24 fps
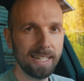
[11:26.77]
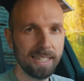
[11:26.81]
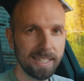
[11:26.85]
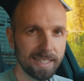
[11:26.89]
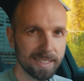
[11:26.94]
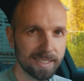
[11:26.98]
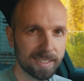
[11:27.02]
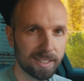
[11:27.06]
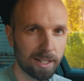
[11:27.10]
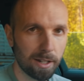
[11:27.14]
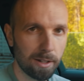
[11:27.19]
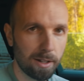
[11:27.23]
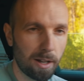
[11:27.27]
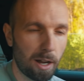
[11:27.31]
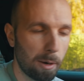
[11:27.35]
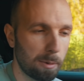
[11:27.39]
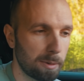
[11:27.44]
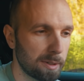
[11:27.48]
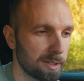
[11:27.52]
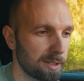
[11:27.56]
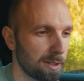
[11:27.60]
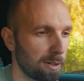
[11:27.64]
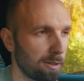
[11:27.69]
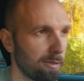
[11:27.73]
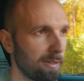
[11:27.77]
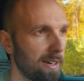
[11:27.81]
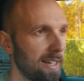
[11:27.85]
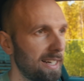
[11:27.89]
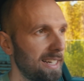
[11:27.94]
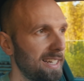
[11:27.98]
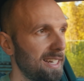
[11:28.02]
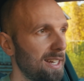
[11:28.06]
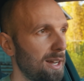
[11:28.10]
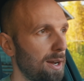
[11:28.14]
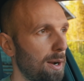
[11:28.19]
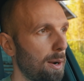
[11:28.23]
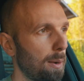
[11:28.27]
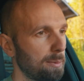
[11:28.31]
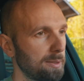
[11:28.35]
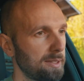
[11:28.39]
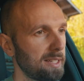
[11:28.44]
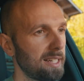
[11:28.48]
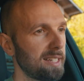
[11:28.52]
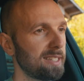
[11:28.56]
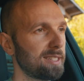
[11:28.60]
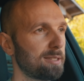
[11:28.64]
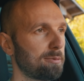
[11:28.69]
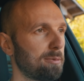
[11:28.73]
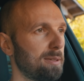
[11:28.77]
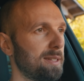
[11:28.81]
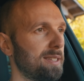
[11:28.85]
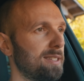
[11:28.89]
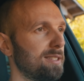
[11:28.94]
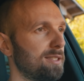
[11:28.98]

years ago, I was already obsessed with